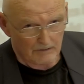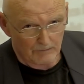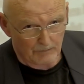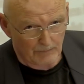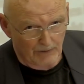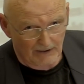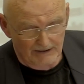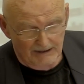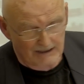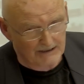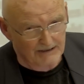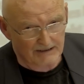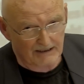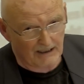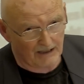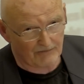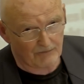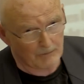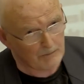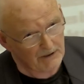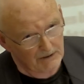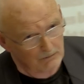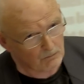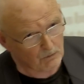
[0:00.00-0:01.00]
But his
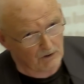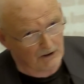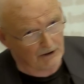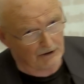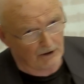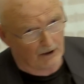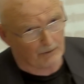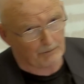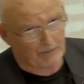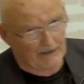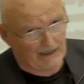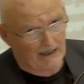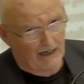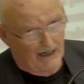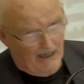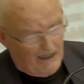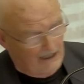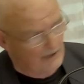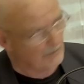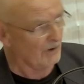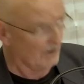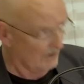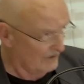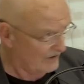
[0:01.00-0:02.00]
government will not be
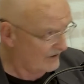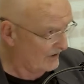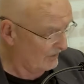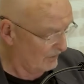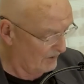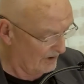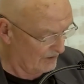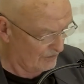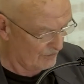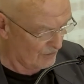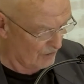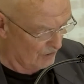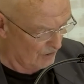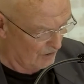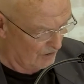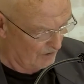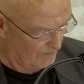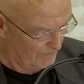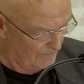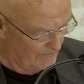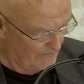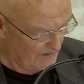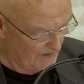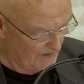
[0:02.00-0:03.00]
able to withdraw